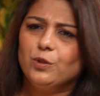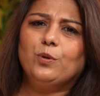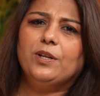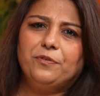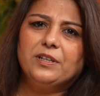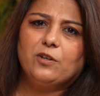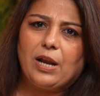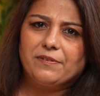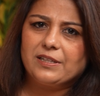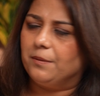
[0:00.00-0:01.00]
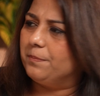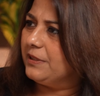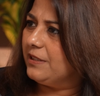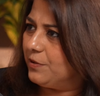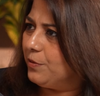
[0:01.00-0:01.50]
through different travel
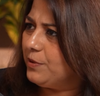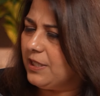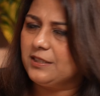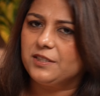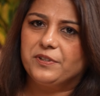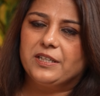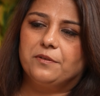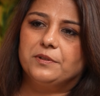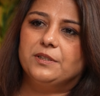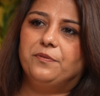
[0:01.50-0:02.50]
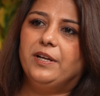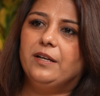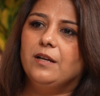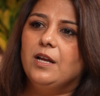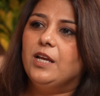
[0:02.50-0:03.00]
companies, such as Veena World,
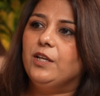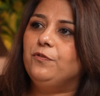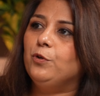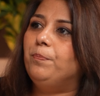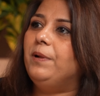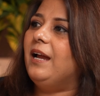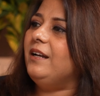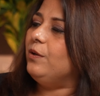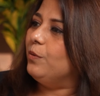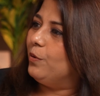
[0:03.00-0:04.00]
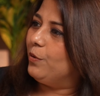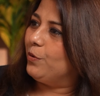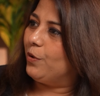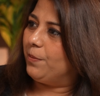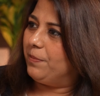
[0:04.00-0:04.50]
where if you plan to go to
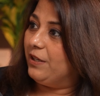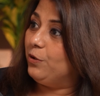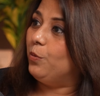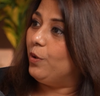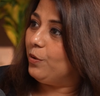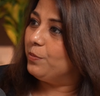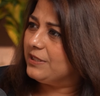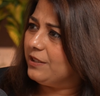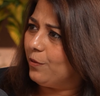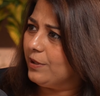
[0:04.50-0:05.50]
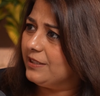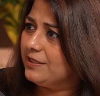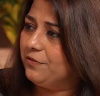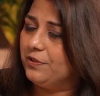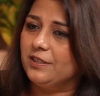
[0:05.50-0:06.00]
Europe and you want to visit all these
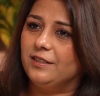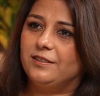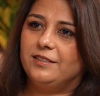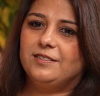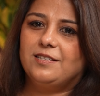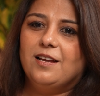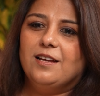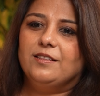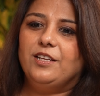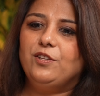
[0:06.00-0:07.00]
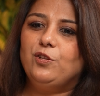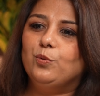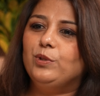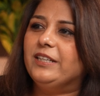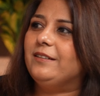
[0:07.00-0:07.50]
different countries, then you
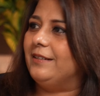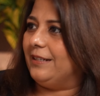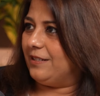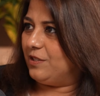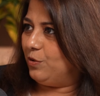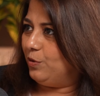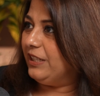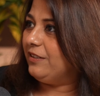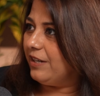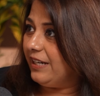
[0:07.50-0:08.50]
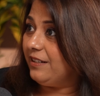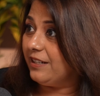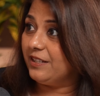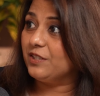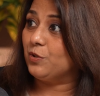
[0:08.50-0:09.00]
need tickets. You need train
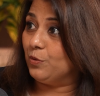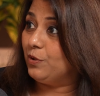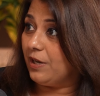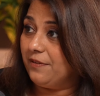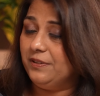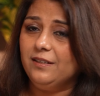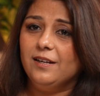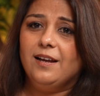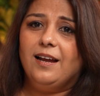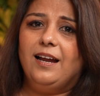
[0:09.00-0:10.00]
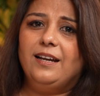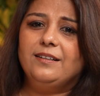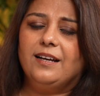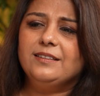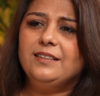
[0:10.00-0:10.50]
tickets to travel. And
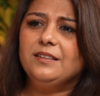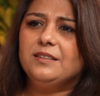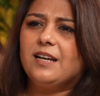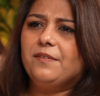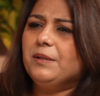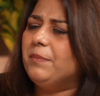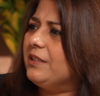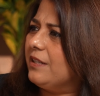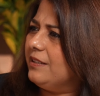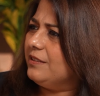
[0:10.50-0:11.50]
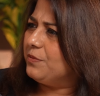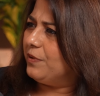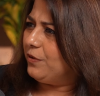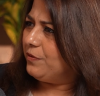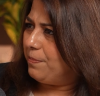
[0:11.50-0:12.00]
I think traveling by train is
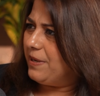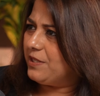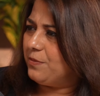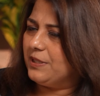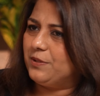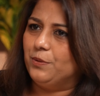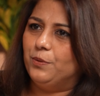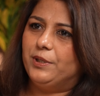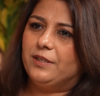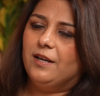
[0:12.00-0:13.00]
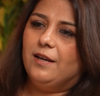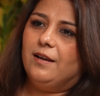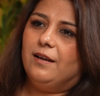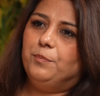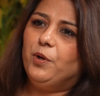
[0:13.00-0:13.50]
one of the best ways to do it.
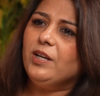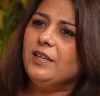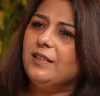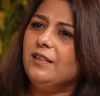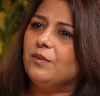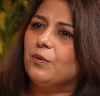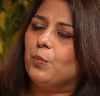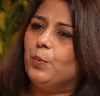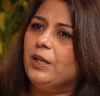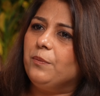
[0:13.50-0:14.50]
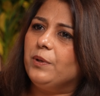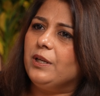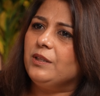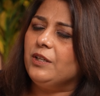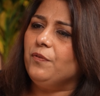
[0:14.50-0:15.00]
Björn, I think when I
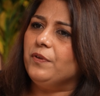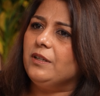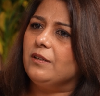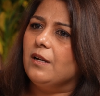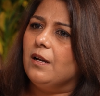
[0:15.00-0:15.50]
think of it,